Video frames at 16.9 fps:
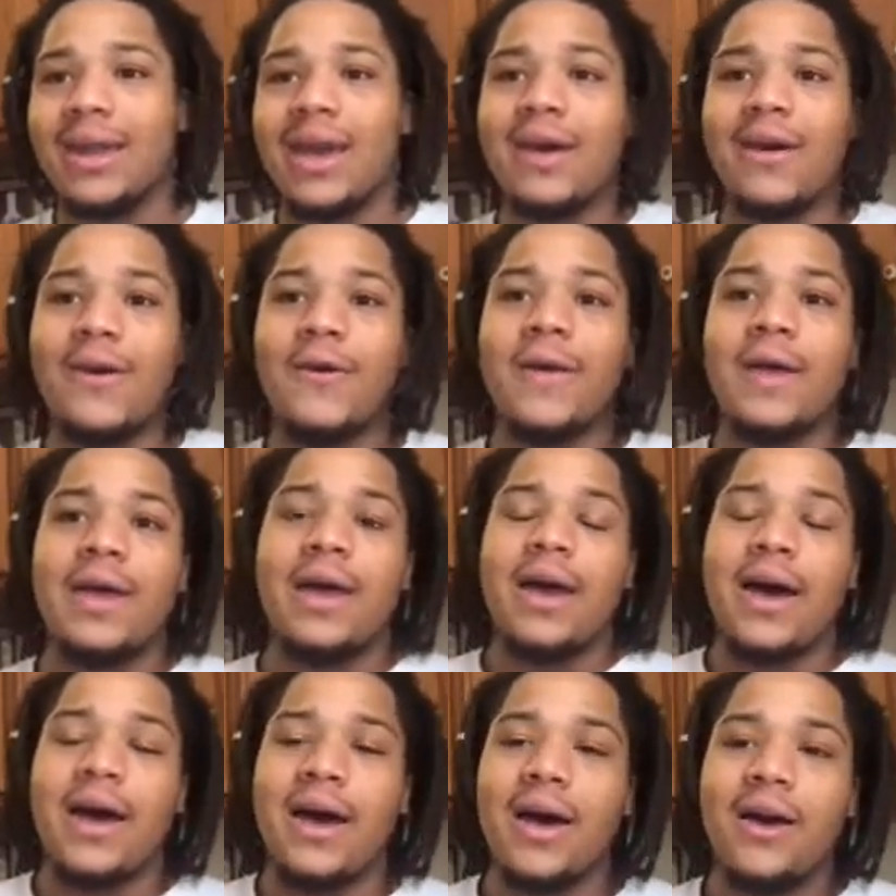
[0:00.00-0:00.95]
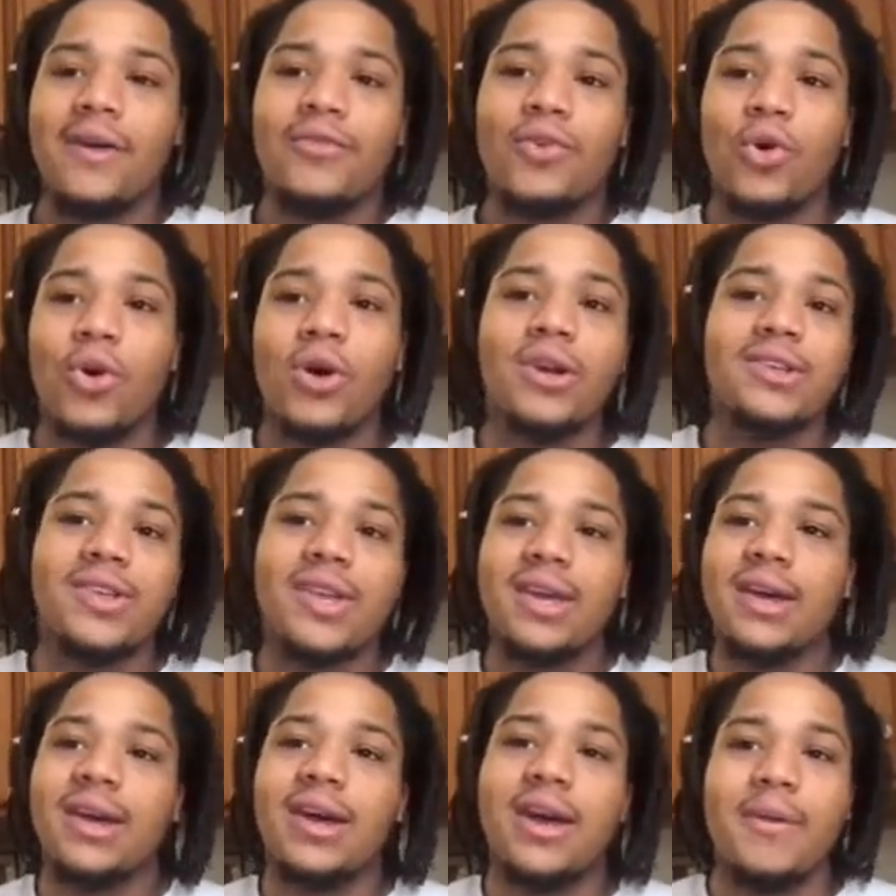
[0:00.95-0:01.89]
Now, of course, he
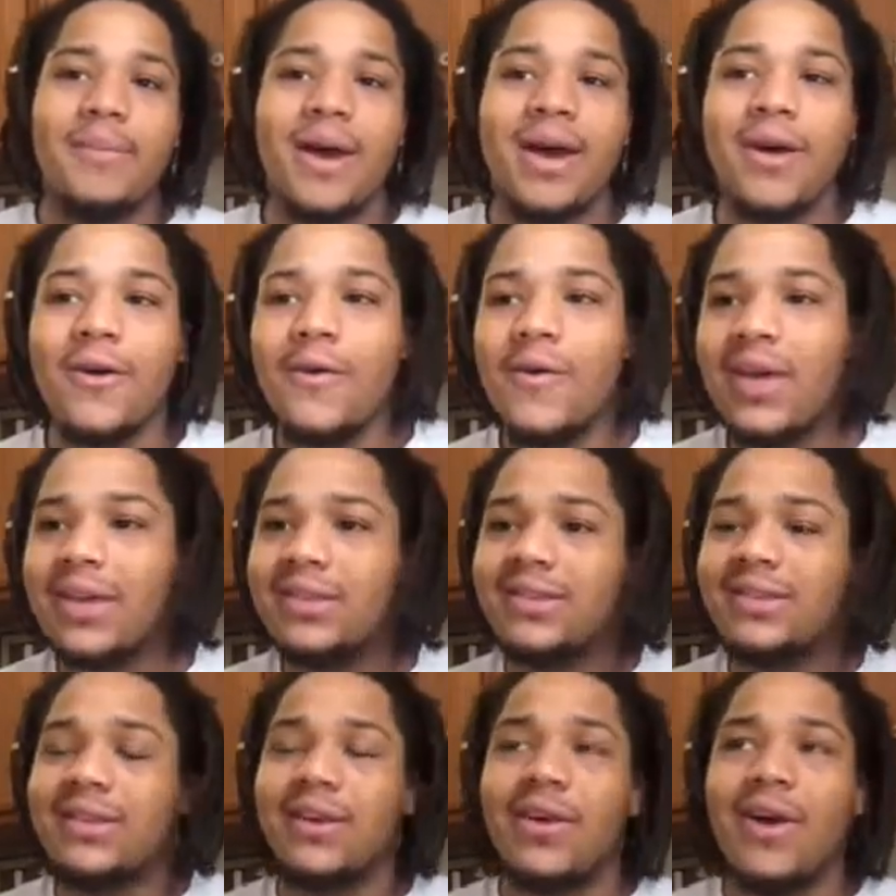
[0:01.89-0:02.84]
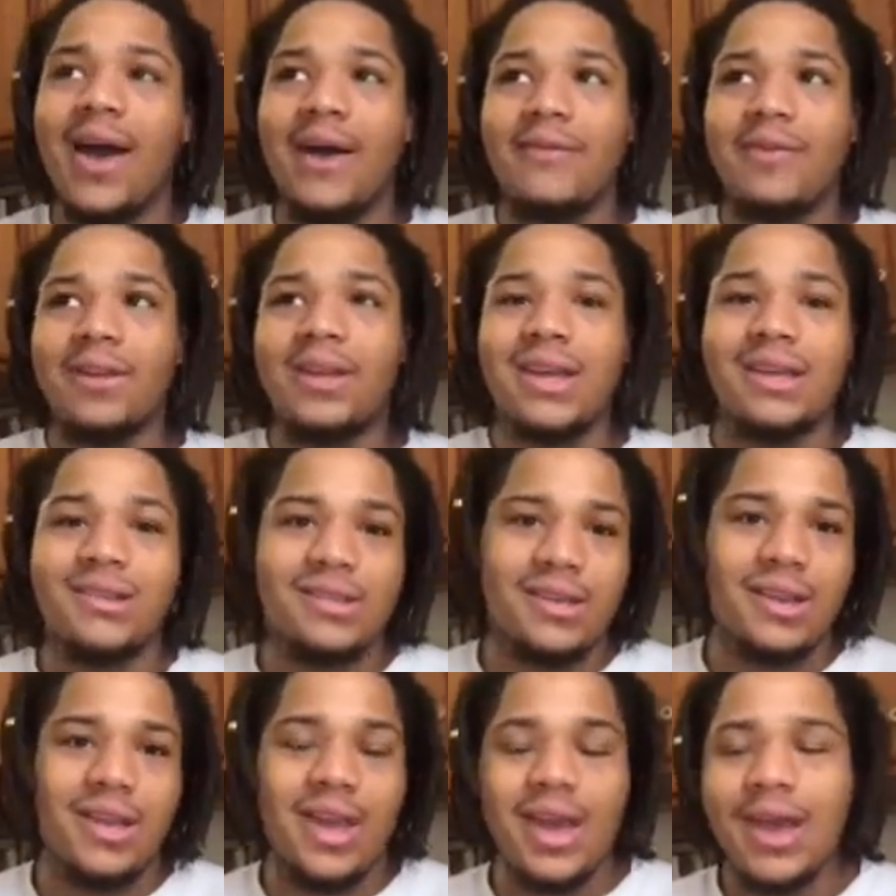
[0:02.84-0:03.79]
could come out and still have a
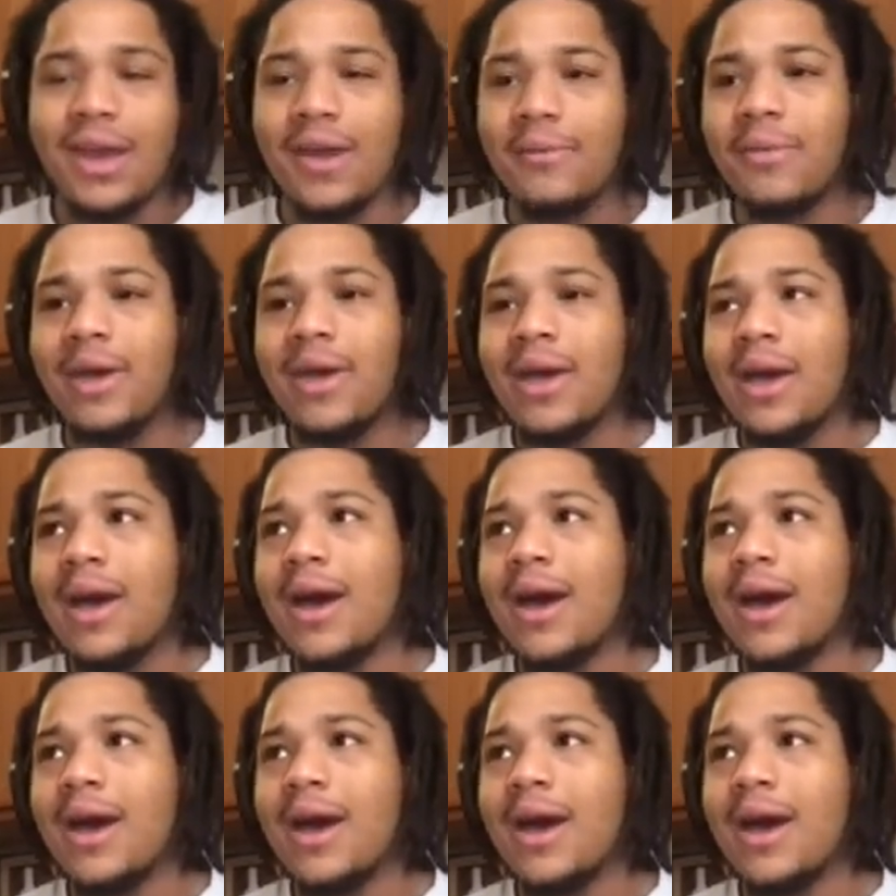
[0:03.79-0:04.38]
decent game.